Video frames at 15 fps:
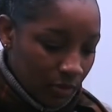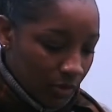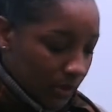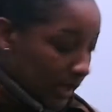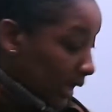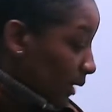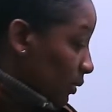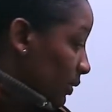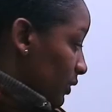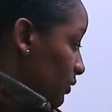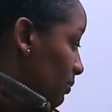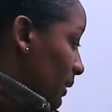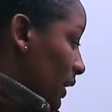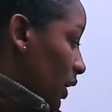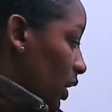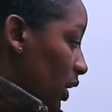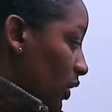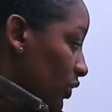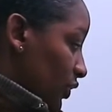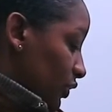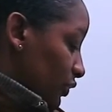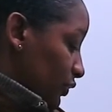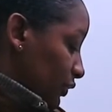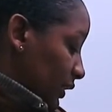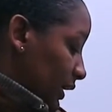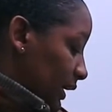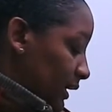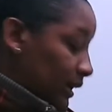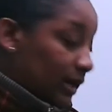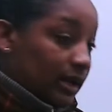going out with my other
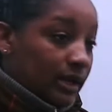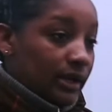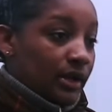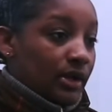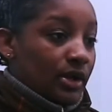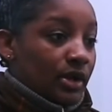friend